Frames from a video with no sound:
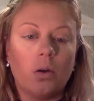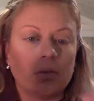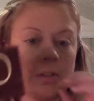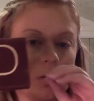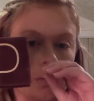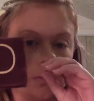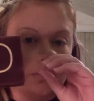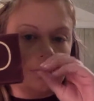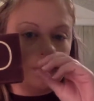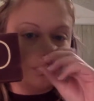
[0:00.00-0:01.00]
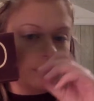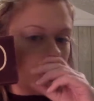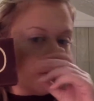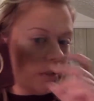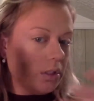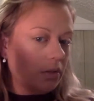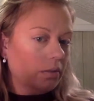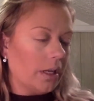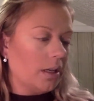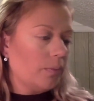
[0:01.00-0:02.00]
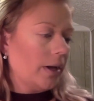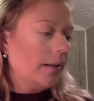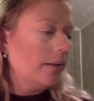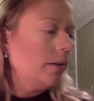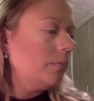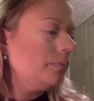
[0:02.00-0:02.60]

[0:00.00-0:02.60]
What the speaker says: Old School Original Naked Palette.